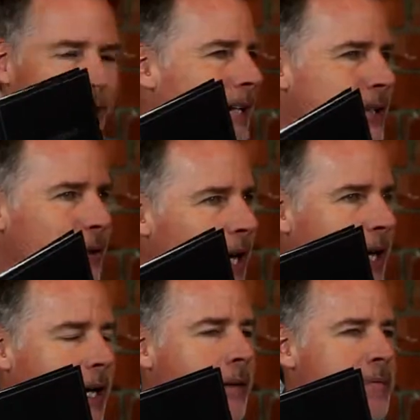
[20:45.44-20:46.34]
But that's
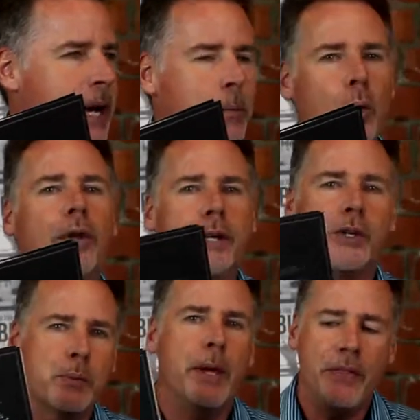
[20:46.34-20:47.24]
okay. I'm willing
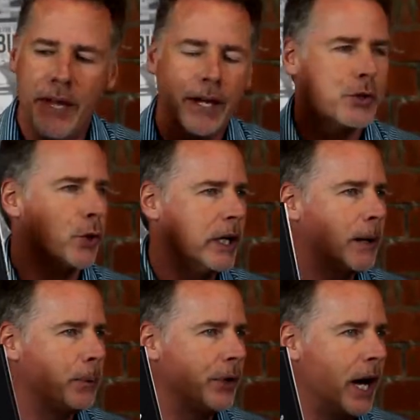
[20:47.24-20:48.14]
to spend the extra
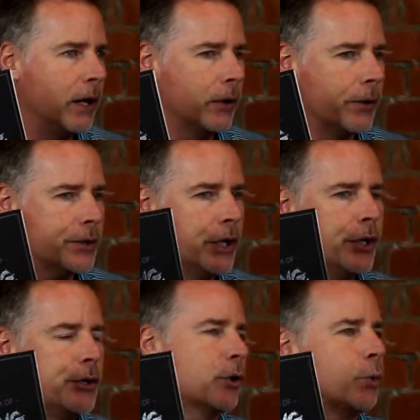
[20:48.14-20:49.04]
couple dollars
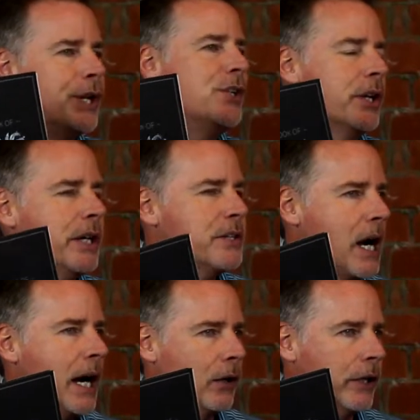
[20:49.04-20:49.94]
to reach an
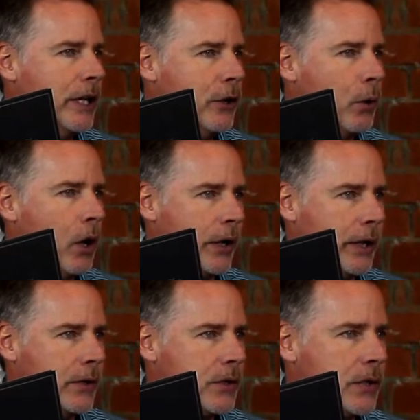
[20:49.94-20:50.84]
entirely new
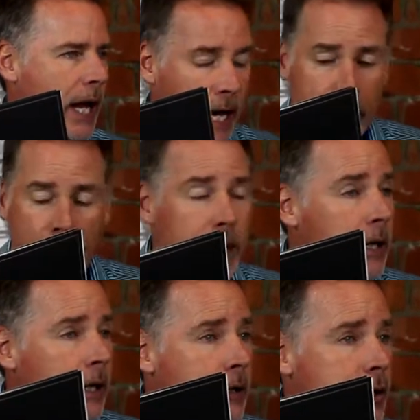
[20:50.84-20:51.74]
audience and
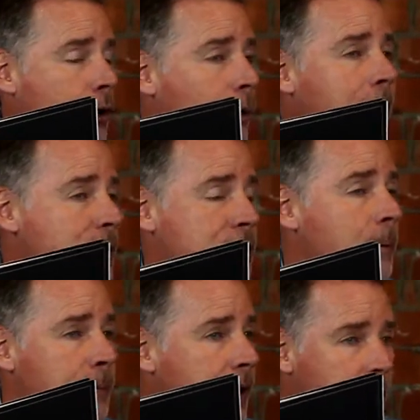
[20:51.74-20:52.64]
to create
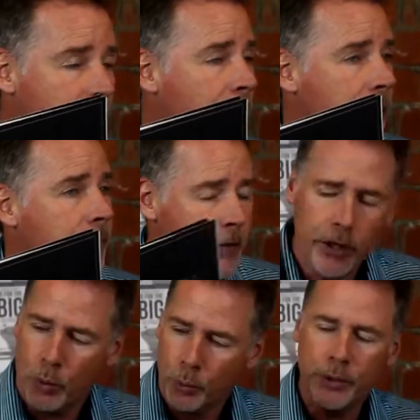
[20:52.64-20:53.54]
something that,
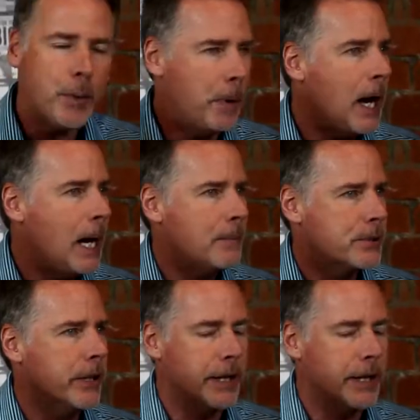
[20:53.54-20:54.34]
you know, really pops.